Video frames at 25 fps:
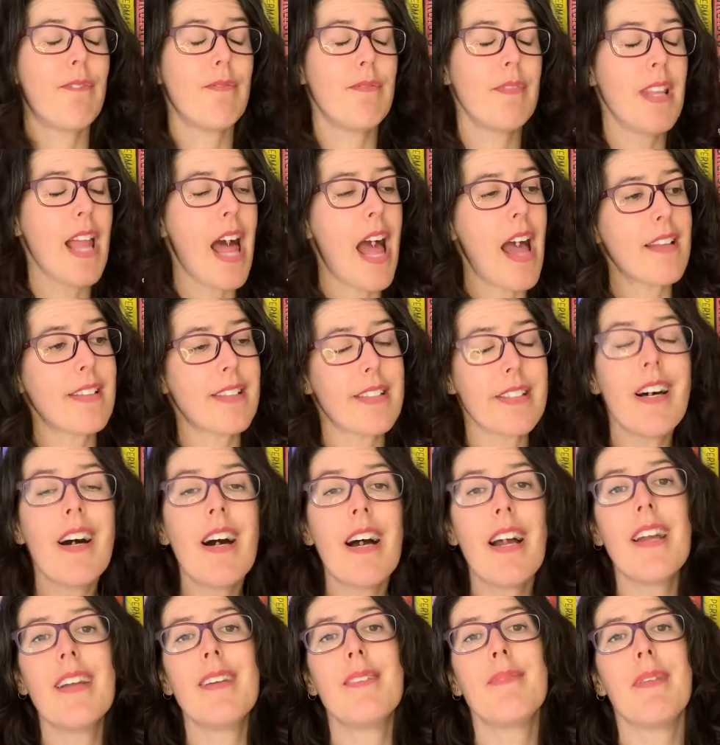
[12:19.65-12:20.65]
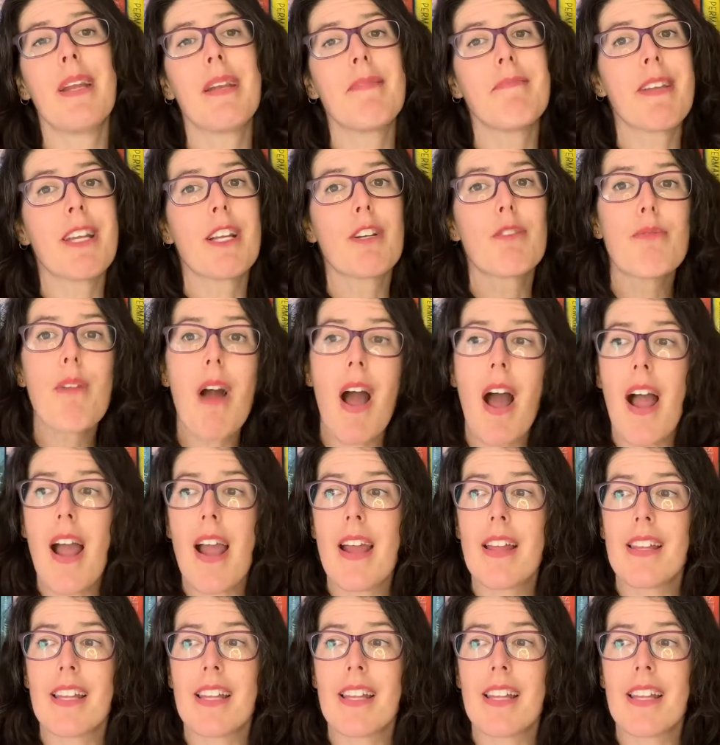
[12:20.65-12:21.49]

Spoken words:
last line made me cry.